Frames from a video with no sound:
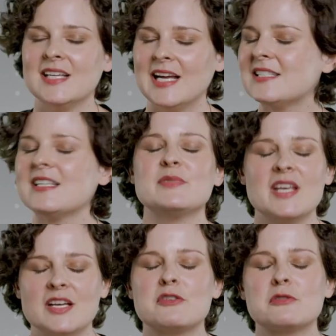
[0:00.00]
It seems like
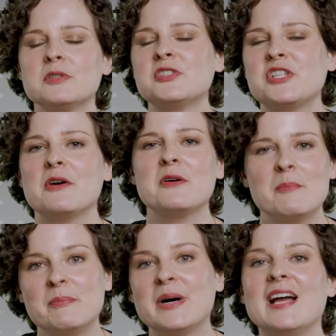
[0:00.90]
a cruel joke,
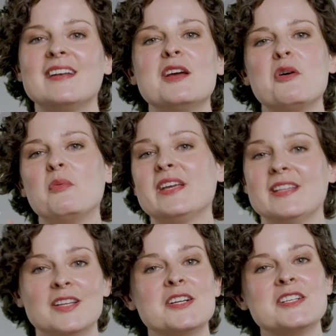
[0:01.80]
but we
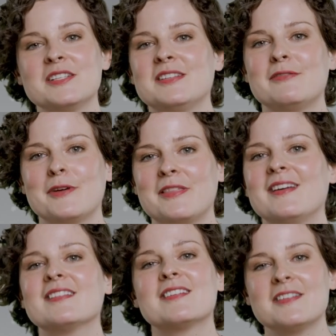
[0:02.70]
can learn to live with
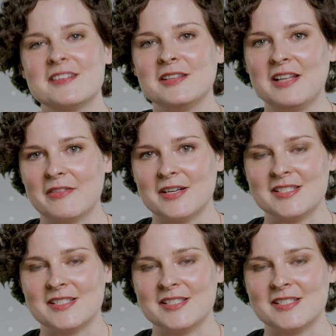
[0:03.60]
it, learn to love our